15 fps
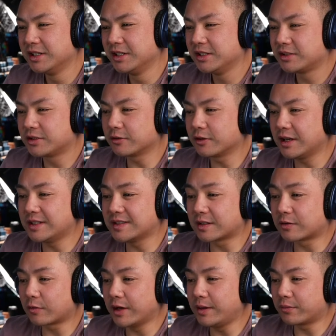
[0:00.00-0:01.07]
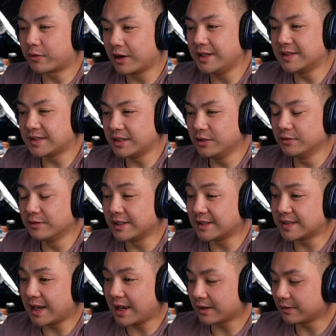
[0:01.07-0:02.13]
Trogon is a great price too,
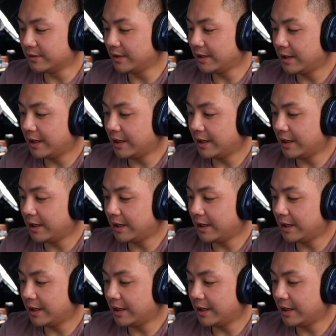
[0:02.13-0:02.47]
exactly.